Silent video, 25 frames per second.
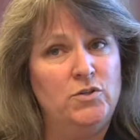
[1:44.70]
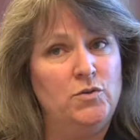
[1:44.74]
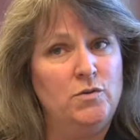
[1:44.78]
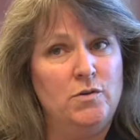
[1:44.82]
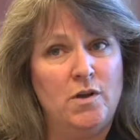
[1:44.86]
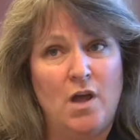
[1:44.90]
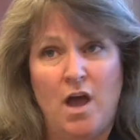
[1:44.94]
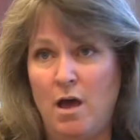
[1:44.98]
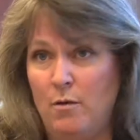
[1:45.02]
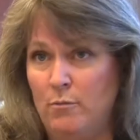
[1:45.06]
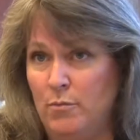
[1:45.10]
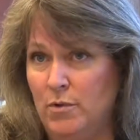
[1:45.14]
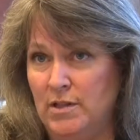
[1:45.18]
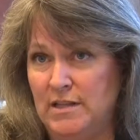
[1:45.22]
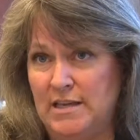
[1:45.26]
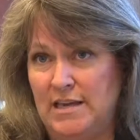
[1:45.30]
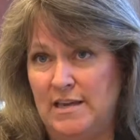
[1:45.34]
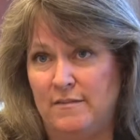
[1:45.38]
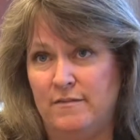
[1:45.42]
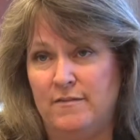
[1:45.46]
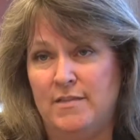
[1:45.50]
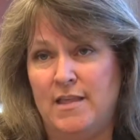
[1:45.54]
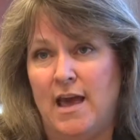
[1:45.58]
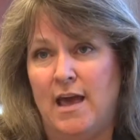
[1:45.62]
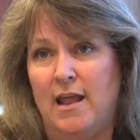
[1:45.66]
do not
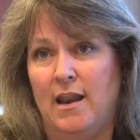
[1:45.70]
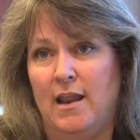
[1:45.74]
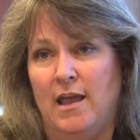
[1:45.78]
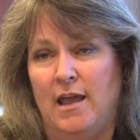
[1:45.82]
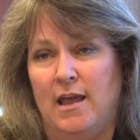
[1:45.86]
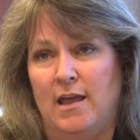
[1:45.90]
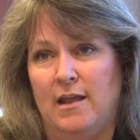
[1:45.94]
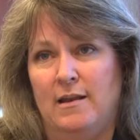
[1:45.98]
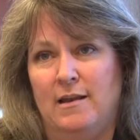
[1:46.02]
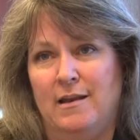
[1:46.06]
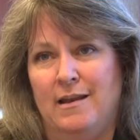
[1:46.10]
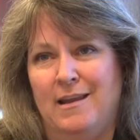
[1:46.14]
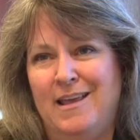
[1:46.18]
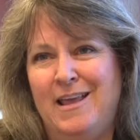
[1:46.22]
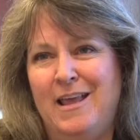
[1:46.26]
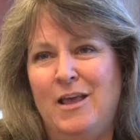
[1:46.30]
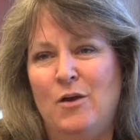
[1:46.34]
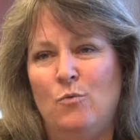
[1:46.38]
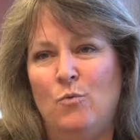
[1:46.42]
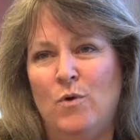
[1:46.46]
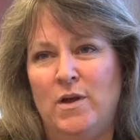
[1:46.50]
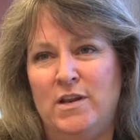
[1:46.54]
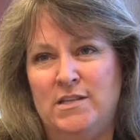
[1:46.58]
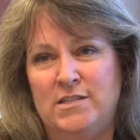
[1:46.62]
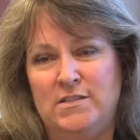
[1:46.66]
believe that
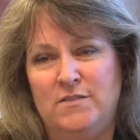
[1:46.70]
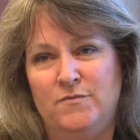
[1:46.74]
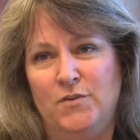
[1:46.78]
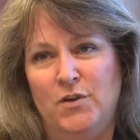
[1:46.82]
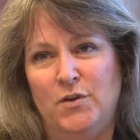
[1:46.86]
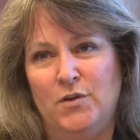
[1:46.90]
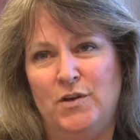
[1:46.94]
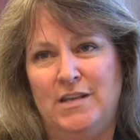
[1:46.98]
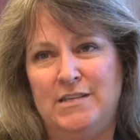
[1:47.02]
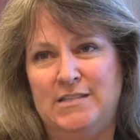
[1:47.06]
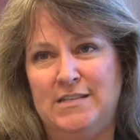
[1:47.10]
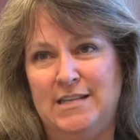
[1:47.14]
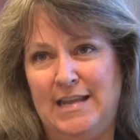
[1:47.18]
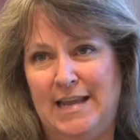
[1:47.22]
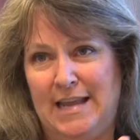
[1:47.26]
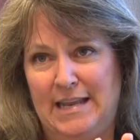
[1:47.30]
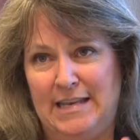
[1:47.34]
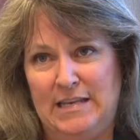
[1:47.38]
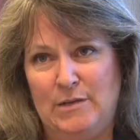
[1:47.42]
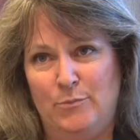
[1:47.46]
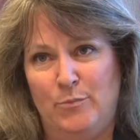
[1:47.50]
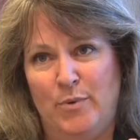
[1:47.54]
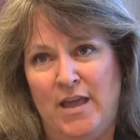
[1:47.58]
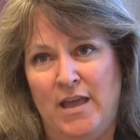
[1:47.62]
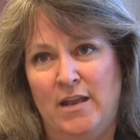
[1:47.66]
what is viewed as an
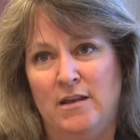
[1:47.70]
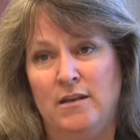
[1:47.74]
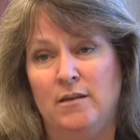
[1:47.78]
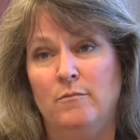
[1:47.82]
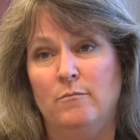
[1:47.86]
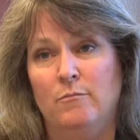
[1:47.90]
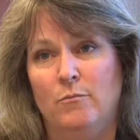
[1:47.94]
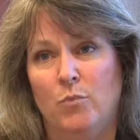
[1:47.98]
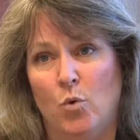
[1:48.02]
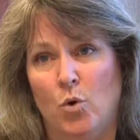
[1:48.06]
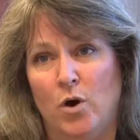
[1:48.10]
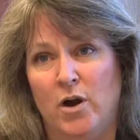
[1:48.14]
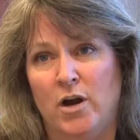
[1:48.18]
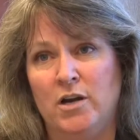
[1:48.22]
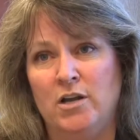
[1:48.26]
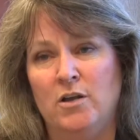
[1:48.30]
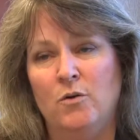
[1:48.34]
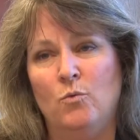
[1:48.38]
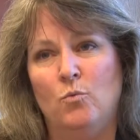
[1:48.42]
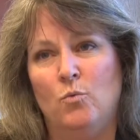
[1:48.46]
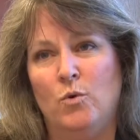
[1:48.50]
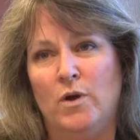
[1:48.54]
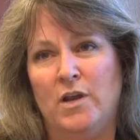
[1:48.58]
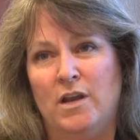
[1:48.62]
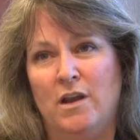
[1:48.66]
independent board
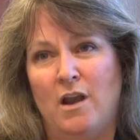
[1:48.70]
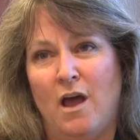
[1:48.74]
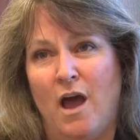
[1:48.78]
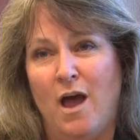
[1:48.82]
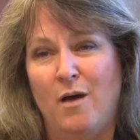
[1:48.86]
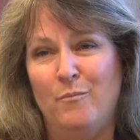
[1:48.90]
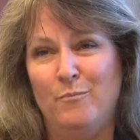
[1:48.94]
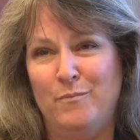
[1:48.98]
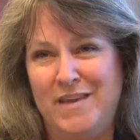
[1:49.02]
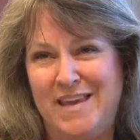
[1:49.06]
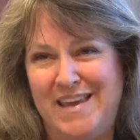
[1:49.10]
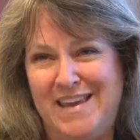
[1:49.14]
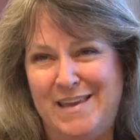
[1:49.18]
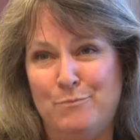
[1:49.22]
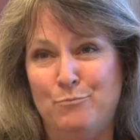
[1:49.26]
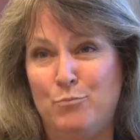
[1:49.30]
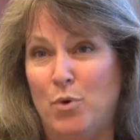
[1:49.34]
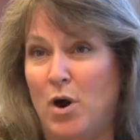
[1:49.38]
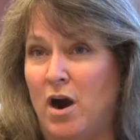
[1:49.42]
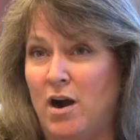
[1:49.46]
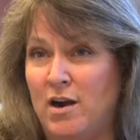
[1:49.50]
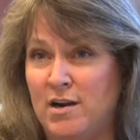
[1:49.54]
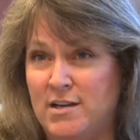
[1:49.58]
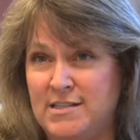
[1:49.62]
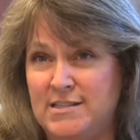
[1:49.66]
would not be
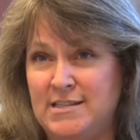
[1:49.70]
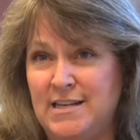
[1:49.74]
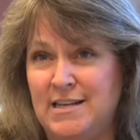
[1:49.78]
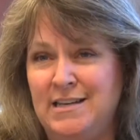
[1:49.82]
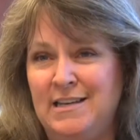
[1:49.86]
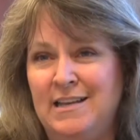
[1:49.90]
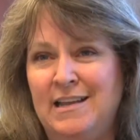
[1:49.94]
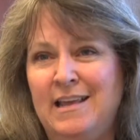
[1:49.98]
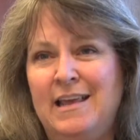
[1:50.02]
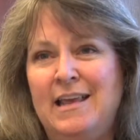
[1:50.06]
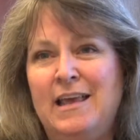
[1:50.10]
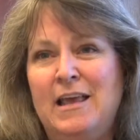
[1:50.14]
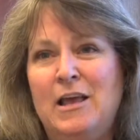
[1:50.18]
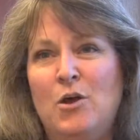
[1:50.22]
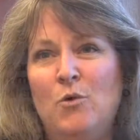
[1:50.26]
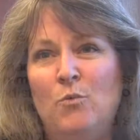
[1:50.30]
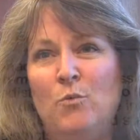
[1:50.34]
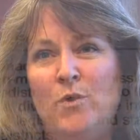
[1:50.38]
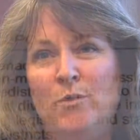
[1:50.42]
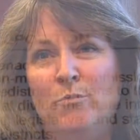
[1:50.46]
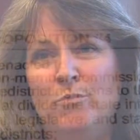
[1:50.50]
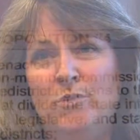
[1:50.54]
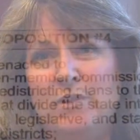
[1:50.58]
partisan. We